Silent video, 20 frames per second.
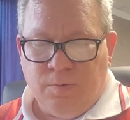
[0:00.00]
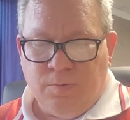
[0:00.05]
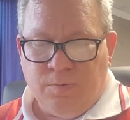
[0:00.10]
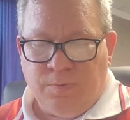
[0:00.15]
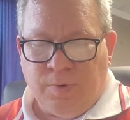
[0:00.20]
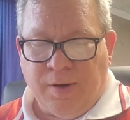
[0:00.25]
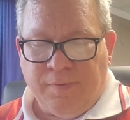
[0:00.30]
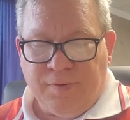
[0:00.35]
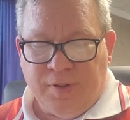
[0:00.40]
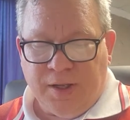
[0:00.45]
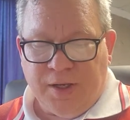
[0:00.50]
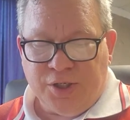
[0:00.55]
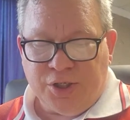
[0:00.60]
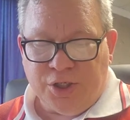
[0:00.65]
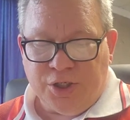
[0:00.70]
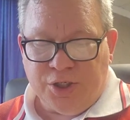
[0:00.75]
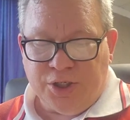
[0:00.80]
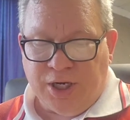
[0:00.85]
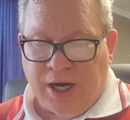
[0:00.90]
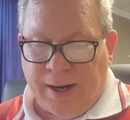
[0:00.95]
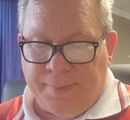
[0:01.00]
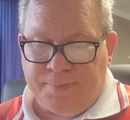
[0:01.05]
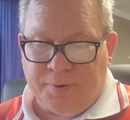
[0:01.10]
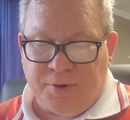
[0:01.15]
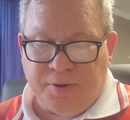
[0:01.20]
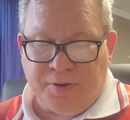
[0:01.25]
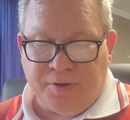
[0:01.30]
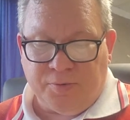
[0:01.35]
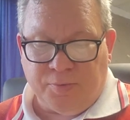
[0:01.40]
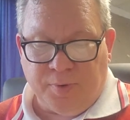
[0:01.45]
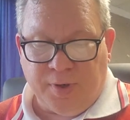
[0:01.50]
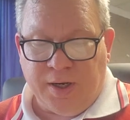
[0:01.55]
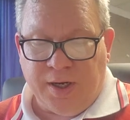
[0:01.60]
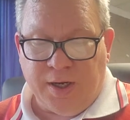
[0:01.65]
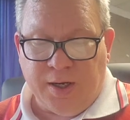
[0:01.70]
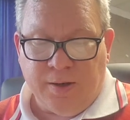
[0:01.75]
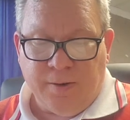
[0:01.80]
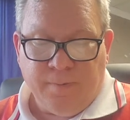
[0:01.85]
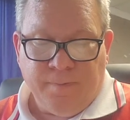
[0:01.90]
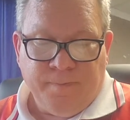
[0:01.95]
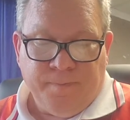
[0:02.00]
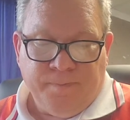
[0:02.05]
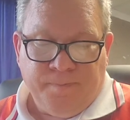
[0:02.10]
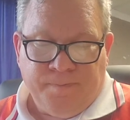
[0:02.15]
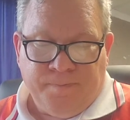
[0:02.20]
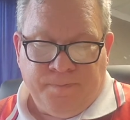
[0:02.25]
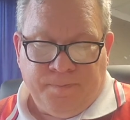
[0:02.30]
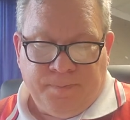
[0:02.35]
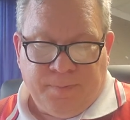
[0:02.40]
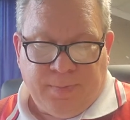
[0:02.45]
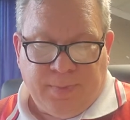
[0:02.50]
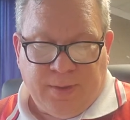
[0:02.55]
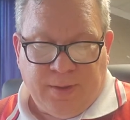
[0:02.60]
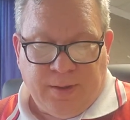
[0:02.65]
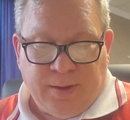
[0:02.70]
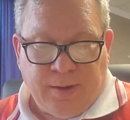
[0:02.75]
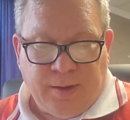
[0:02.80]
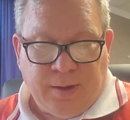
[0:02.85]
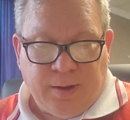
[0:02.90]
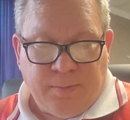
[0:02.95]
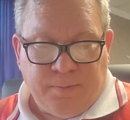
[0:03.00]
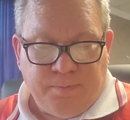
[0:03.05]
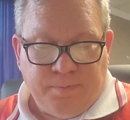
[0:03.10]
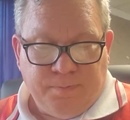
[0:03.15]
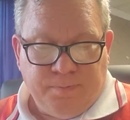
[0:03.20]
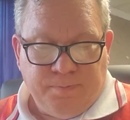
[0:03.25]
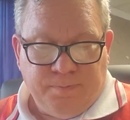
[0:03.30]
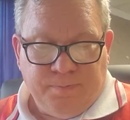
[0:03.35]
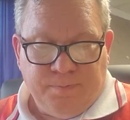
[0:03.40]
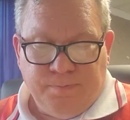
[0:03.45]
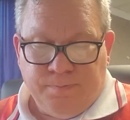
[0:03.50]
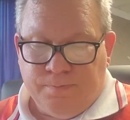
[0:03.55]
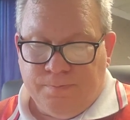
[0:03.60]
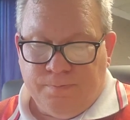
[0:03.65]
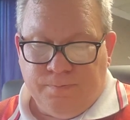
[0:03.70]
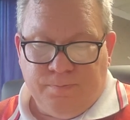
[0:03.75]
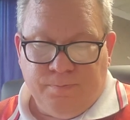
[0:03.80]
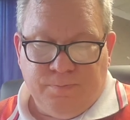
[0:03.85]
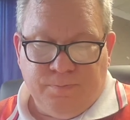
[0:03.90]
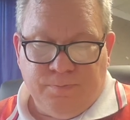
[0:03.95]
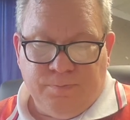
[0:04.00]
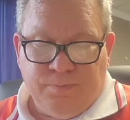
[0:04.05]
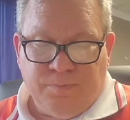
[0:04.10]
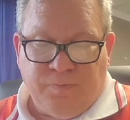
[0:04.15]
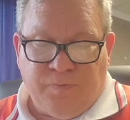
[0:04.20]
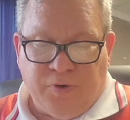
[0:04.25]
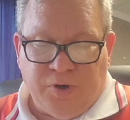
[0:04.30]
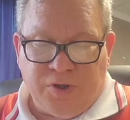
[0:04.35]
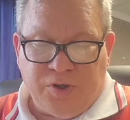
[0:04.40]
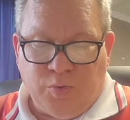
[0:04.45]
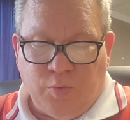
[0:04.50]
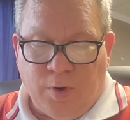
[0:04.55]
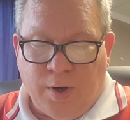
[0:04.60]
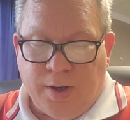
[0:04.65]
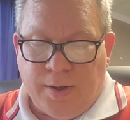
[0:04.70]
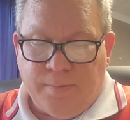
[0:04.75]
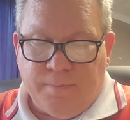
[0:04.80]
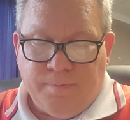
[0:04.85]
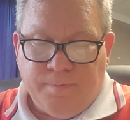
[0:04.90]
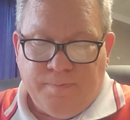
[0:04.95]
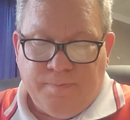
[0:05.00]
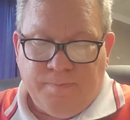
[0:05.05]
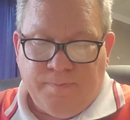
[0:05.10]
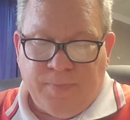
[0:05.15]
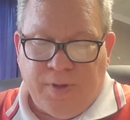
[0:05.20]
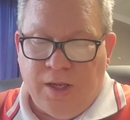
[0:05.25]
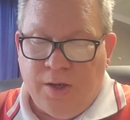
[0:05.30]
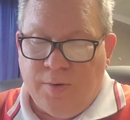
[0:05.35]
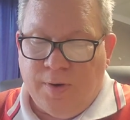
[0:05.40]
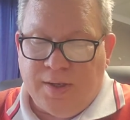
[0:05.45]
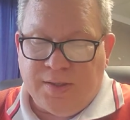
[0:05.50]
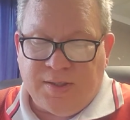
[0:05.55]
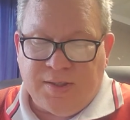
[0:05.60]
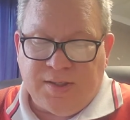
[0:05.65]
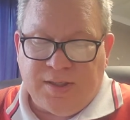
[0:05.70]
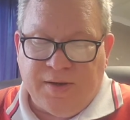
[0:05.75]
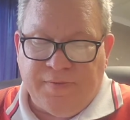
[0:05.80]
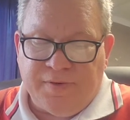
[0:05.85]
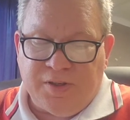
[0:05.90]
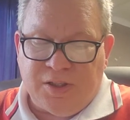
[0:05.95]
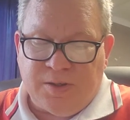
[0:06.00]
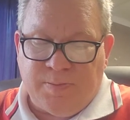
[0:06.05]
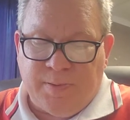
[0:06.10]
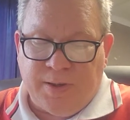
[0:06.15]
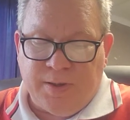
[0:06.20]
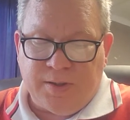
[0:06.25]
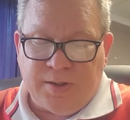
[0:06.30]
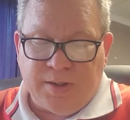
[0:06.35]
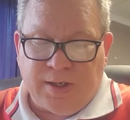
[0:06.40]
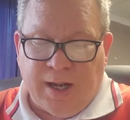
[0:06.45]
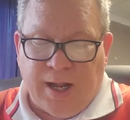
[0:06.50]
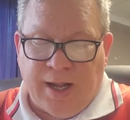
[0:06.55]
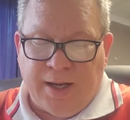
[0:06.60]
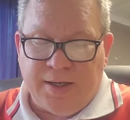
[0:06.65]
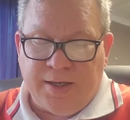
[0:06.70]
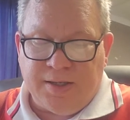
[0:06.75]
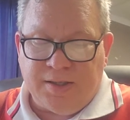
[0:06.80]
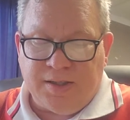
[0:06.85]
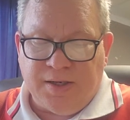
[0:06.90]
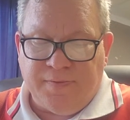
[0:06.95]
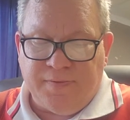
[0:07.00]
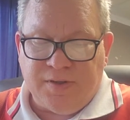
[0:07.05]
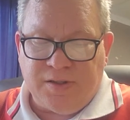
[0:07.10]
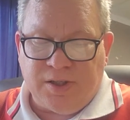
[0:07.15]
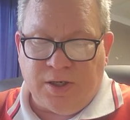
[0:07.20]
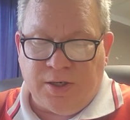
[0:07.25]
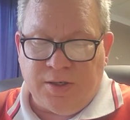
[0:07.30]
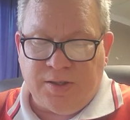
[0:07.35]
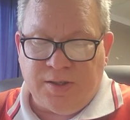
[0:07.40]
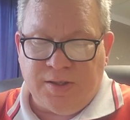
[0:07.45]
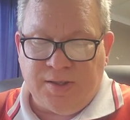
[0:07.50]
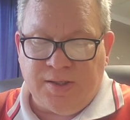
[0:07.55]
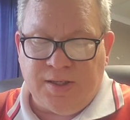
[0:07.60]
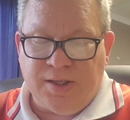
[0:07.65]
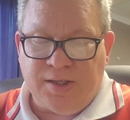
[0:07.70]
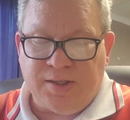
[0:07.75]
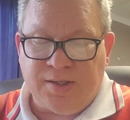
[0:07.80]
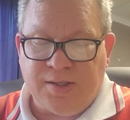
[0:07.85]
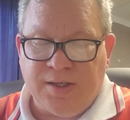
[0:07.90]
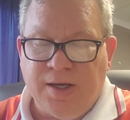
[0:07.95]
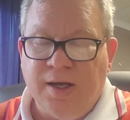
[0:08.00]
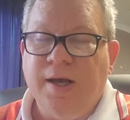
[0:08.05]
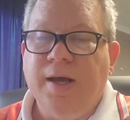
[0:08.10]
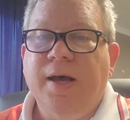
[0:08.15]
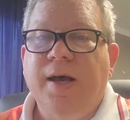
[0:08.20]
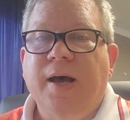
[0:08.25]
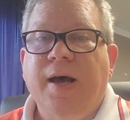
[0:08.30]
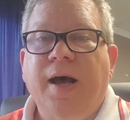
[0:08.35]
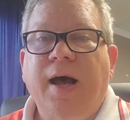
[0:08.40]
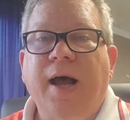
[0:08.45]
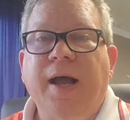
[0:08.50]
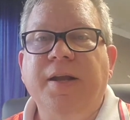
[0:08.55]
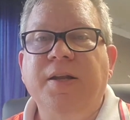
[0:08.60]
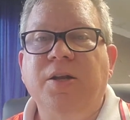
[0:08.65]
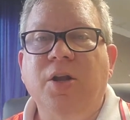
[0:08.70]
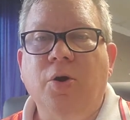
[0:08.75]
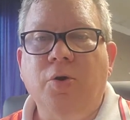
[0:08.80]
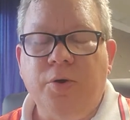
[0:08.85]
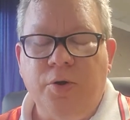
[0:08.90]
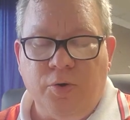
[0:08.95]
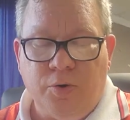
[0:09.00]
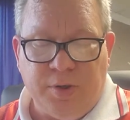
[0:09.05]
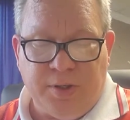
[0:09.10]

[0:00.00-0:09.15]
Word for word: Revelation chapter 3, um, verse 1. He as the seven spirits of God and the seven stars says this I know your